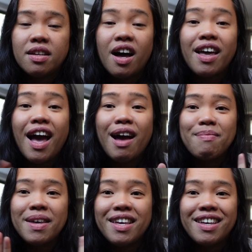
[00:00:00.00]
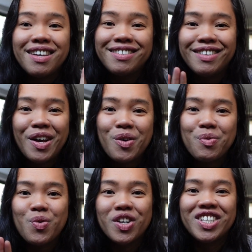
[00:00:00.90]
Hi, Abby. I hope
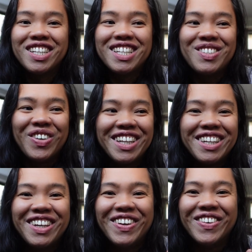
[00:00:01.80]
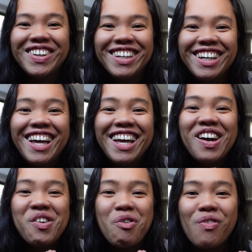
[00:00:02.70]
you're watching this video.
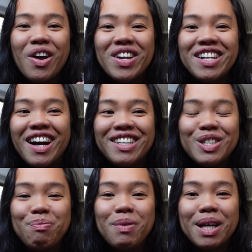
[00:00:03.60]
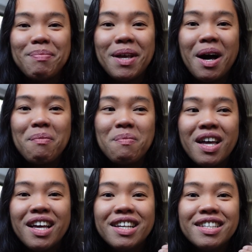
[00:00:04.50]
they were very nice to pick me up
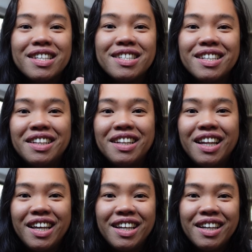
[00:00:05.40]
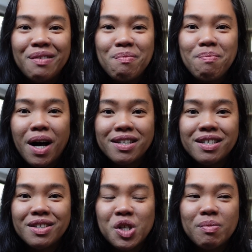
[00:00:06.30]
to Sydney
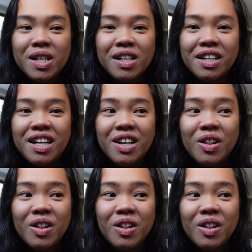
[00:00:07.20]
bus terminal and I